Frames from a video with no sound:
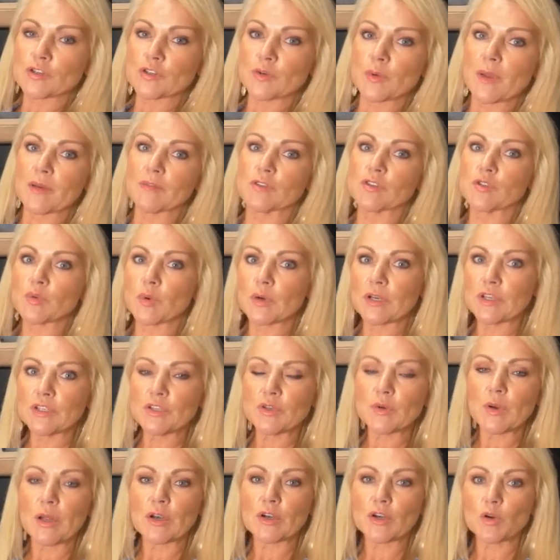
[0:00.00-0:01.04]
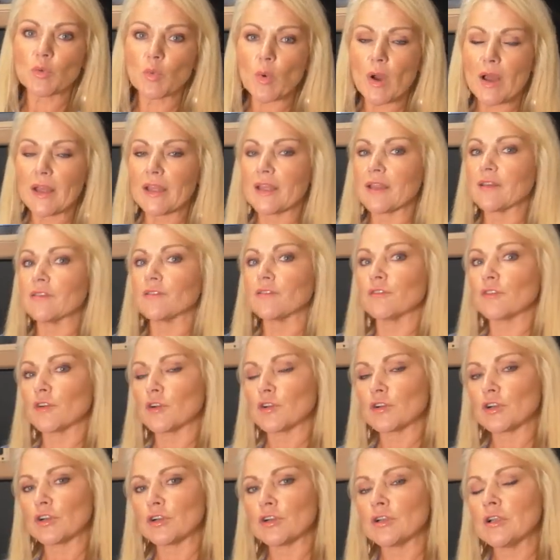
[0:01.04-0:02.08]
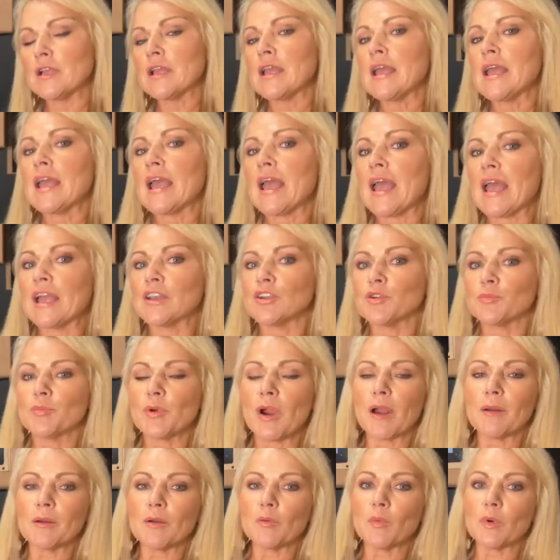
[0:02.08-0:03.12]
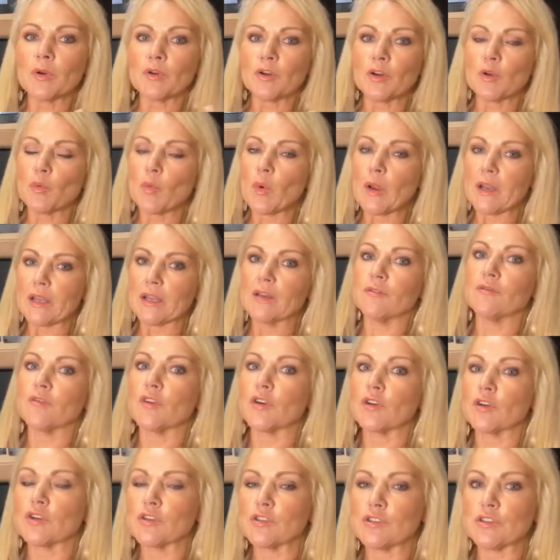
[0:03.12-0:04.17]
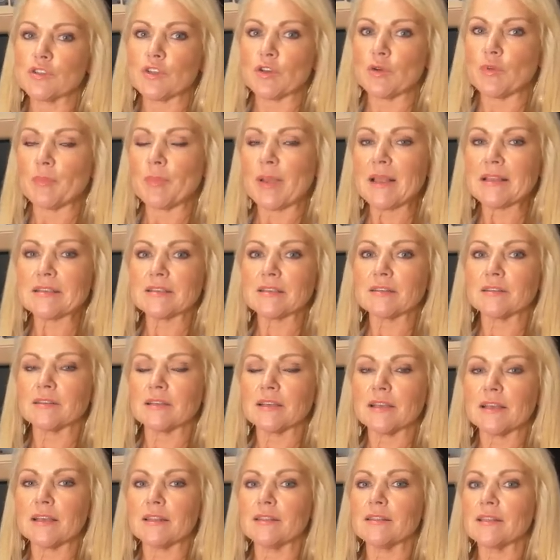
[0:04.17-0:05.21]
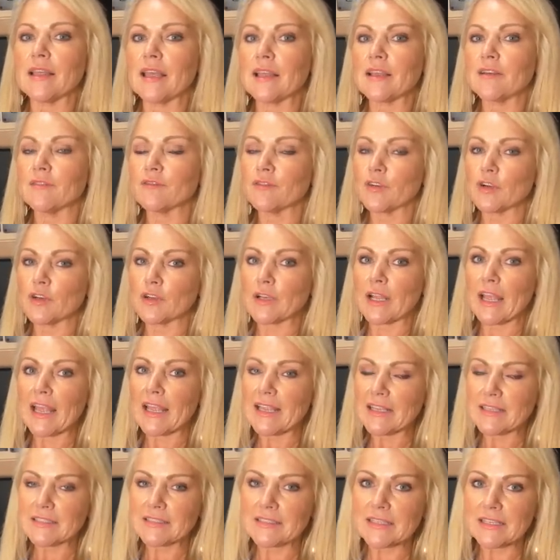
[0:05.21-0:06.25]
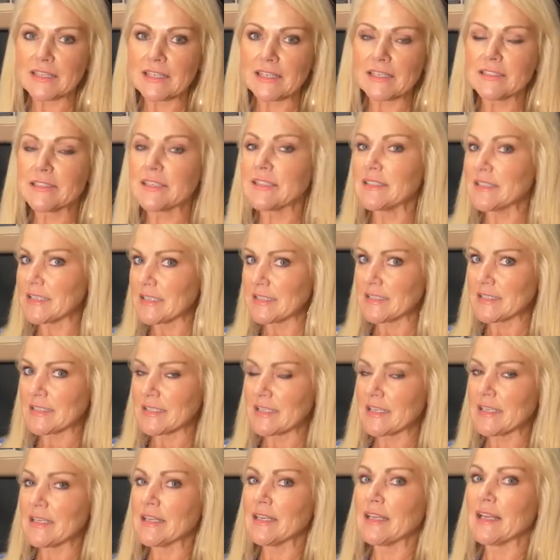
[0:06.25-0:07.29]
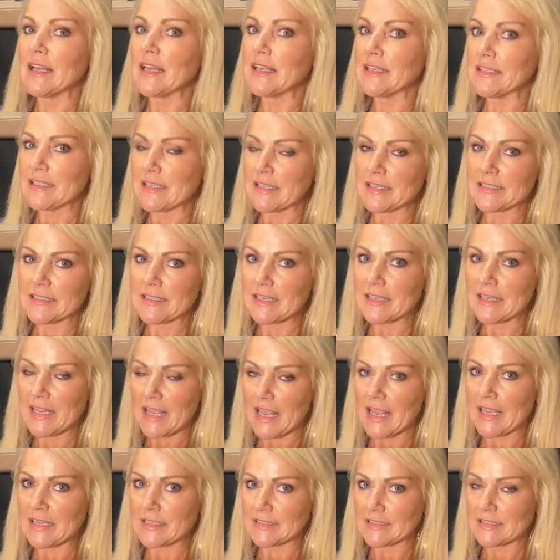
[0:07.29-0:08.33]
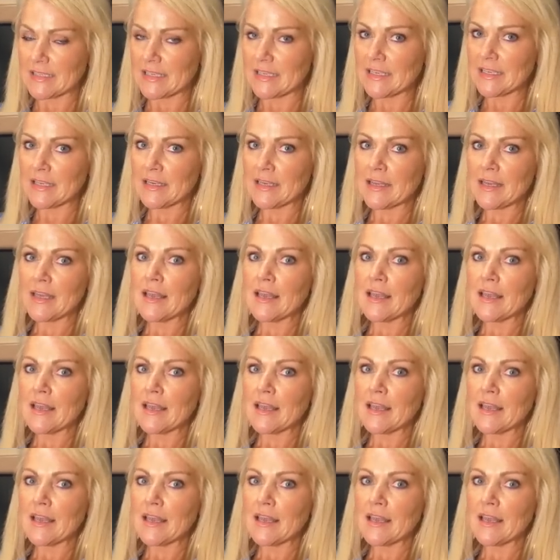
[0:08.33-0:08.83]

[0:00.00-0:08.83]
So we have a 2200 watt inverter and you're probably wondering what inverters do. Basically they convert AC to DC and DC to AC.